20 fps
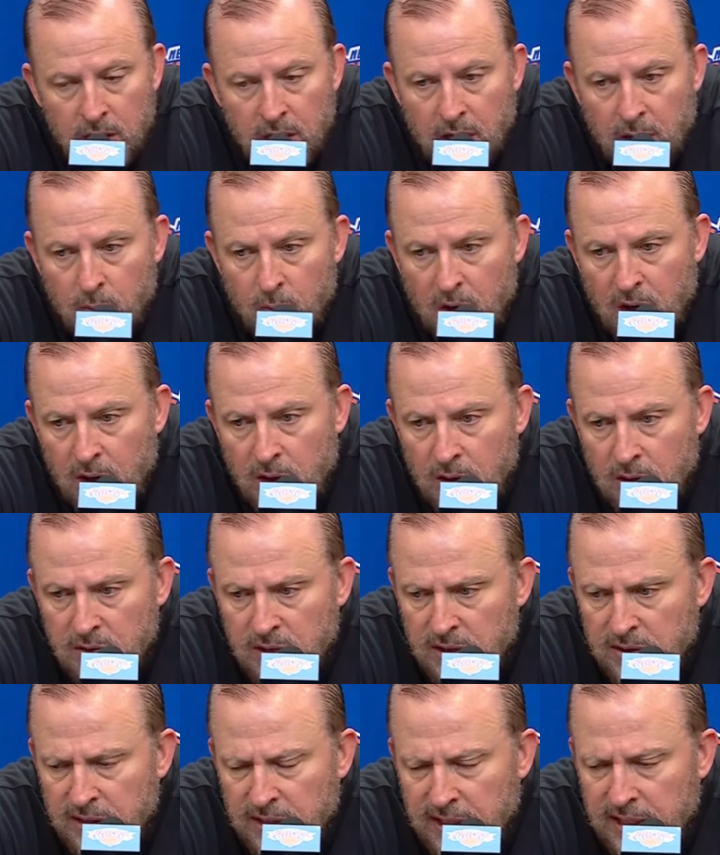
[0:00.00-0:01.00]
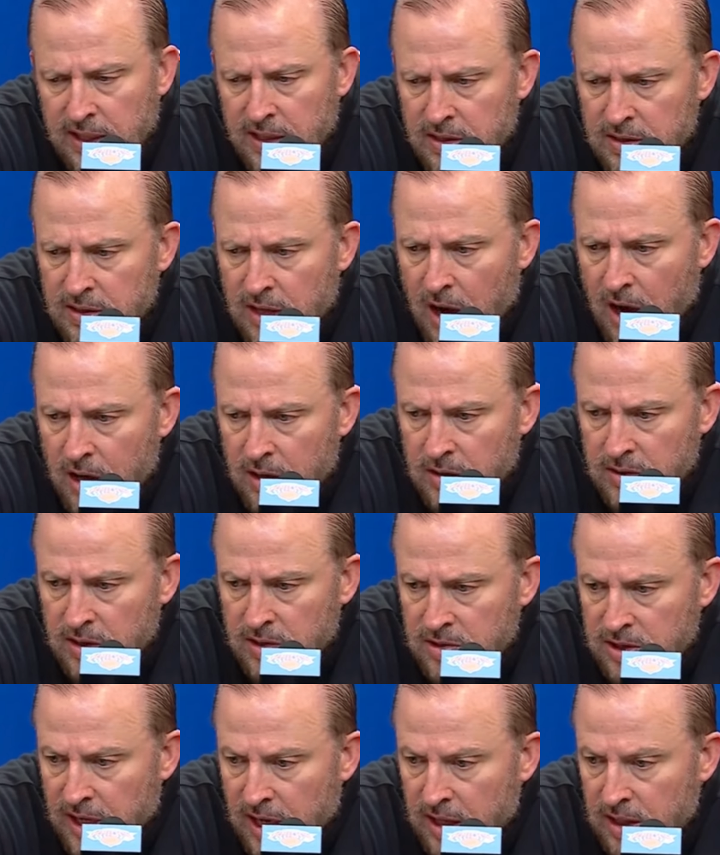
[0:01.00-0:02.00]
Yeah, well, the thing is,
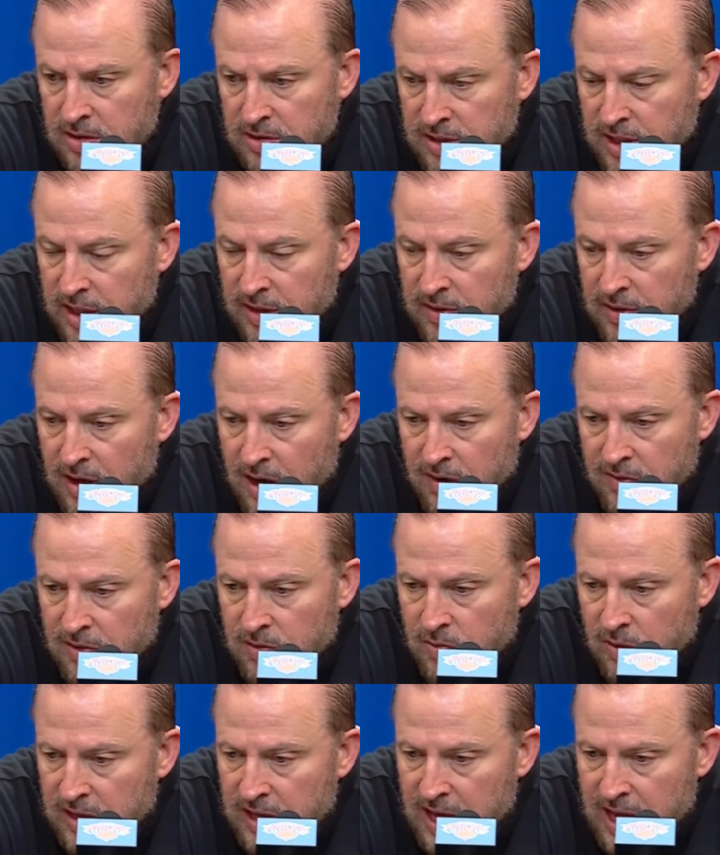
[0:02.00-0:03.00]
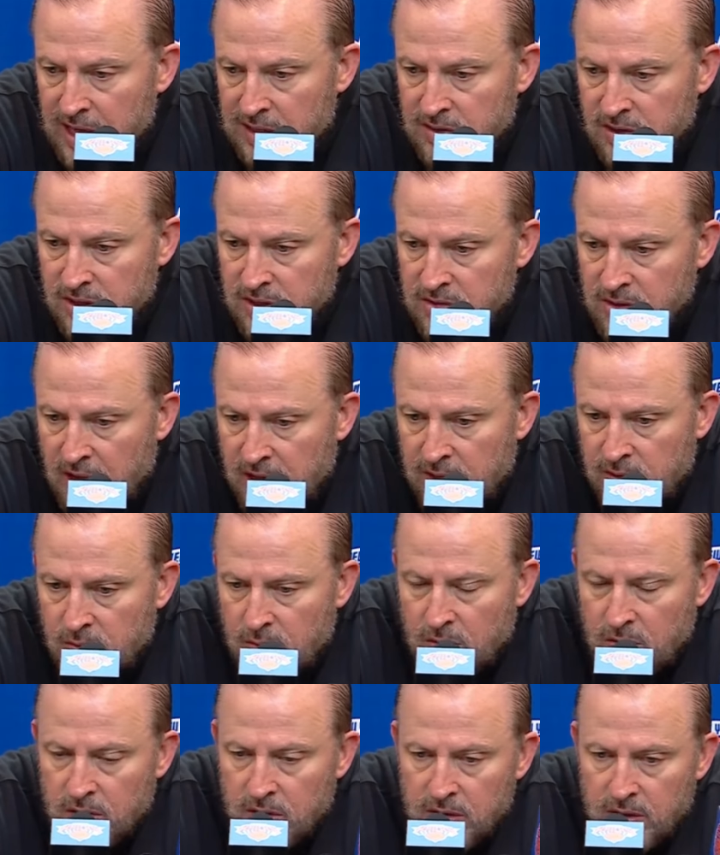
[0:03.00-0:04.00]
the challenge that everyone has is, like,
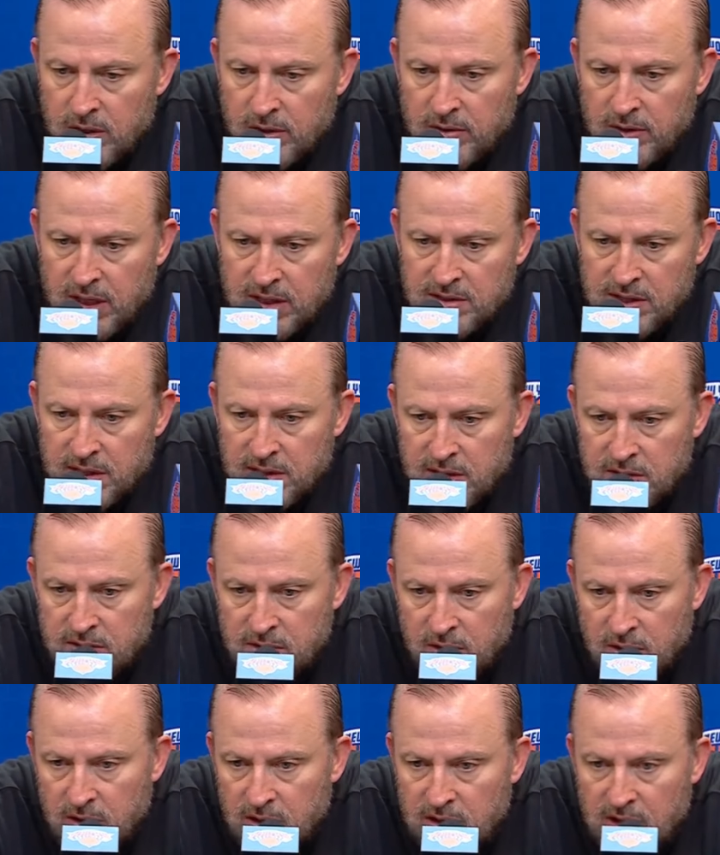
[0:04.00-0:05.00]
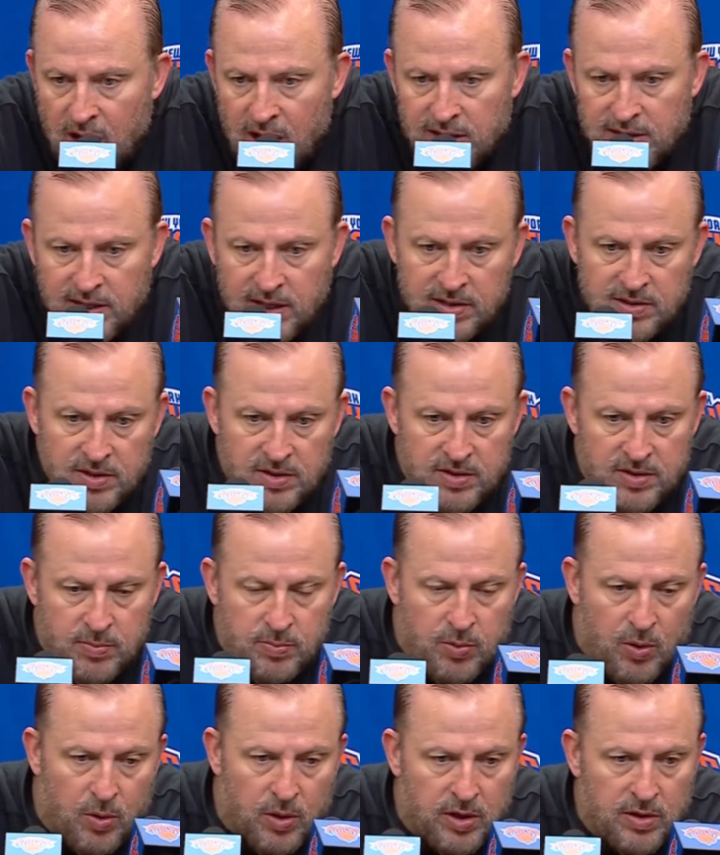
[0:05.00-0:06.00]
you know, and I said this earlier, the context is
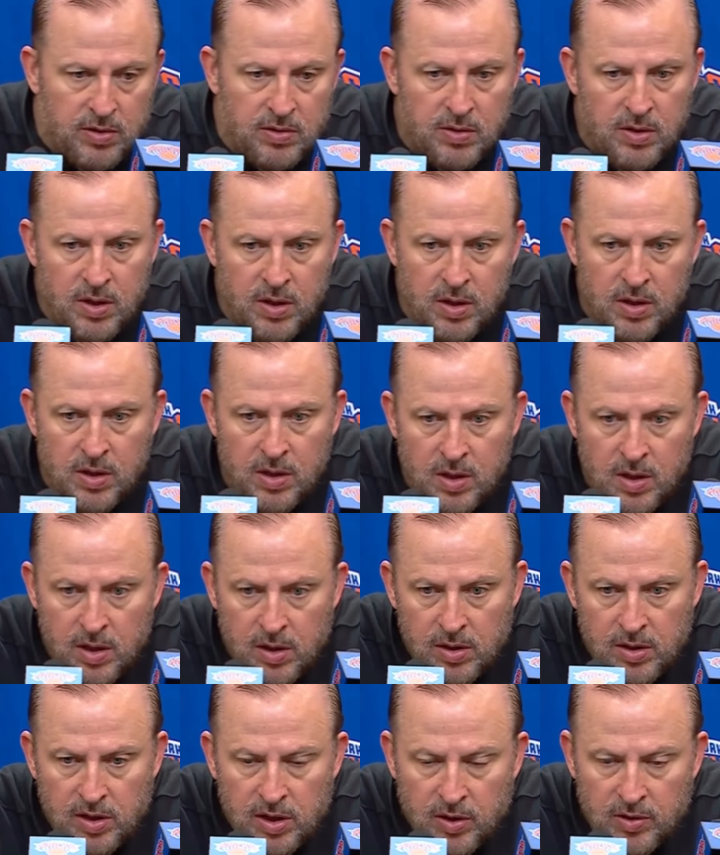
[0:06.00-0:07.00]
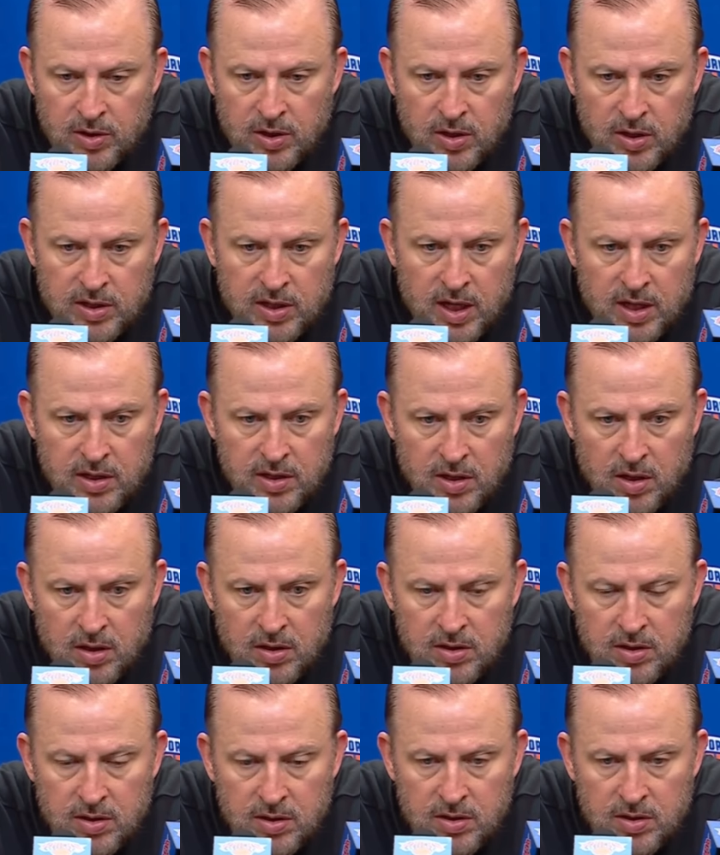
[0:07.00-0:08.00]
important. You know, you look at
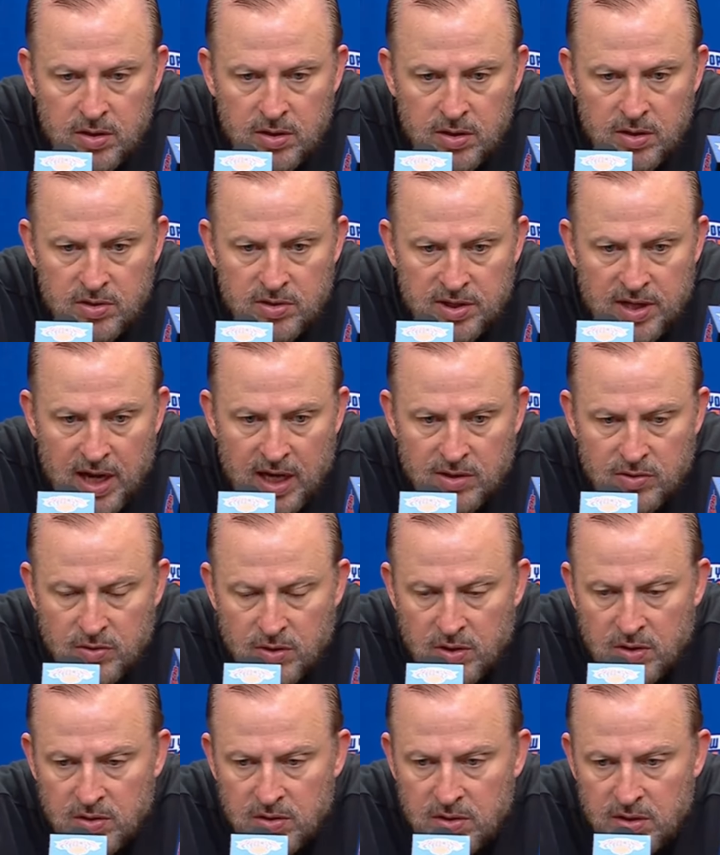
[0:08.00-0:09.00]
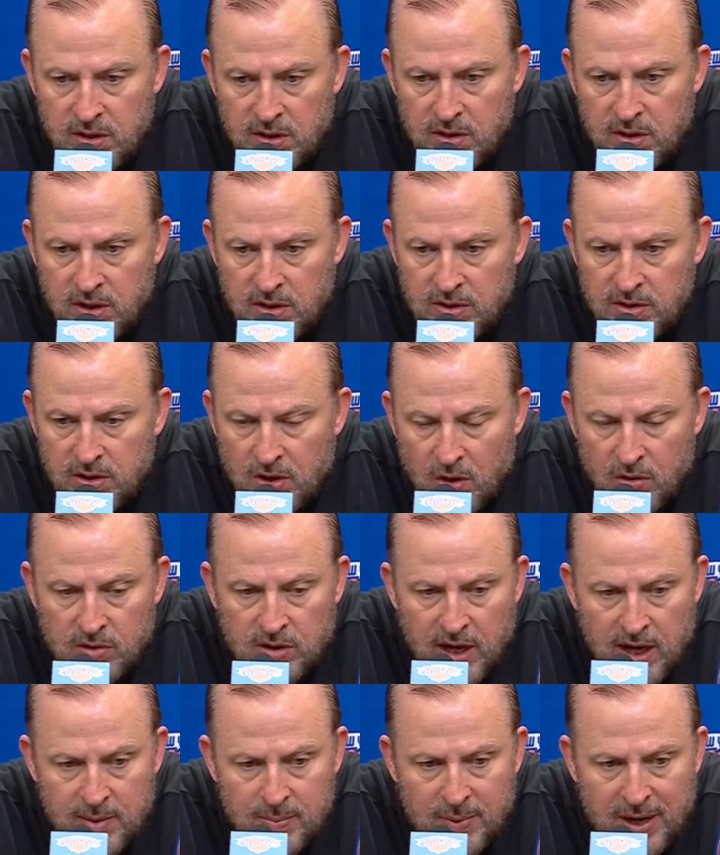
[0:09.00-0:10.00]
your schedule, you know, you go
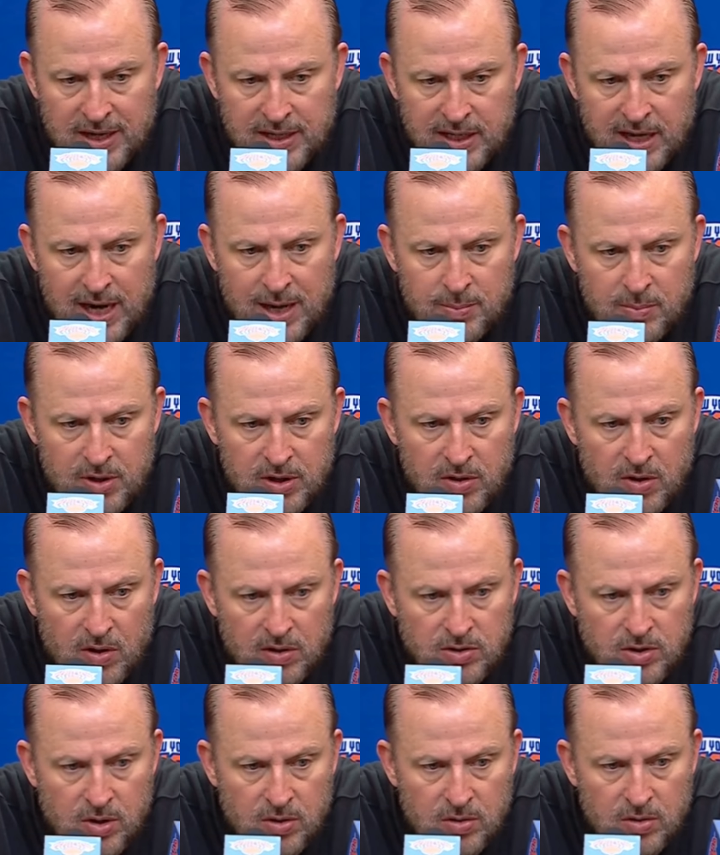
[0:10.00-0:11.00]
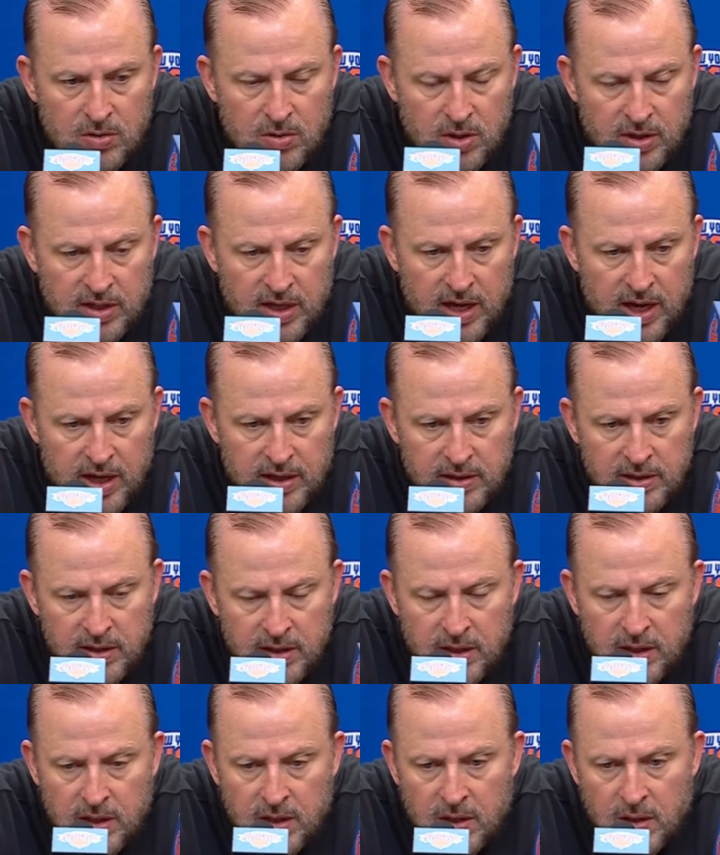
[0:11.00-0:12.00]
game by game, but you also look at,
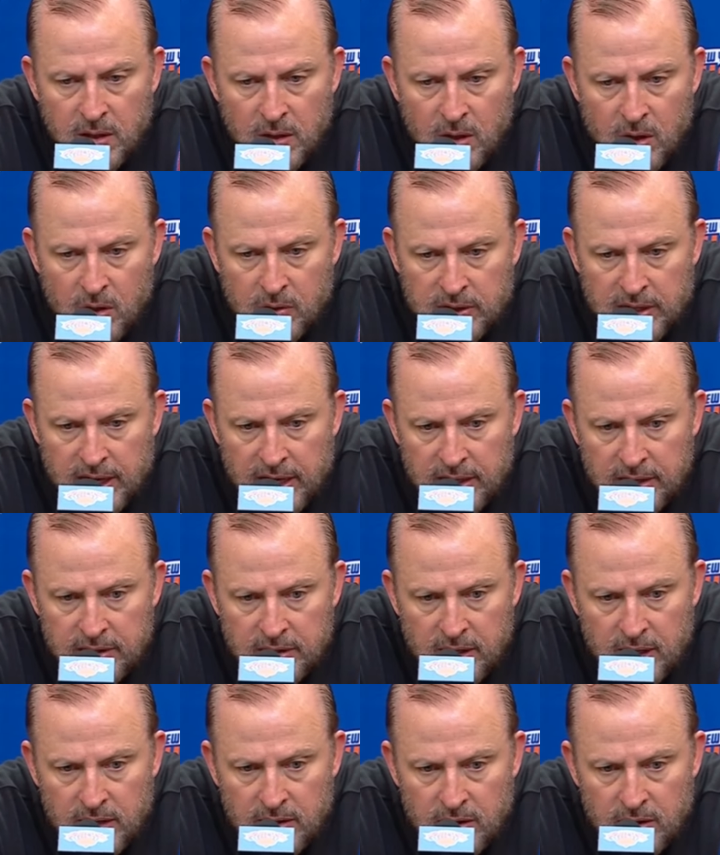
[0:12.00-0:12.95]
okay,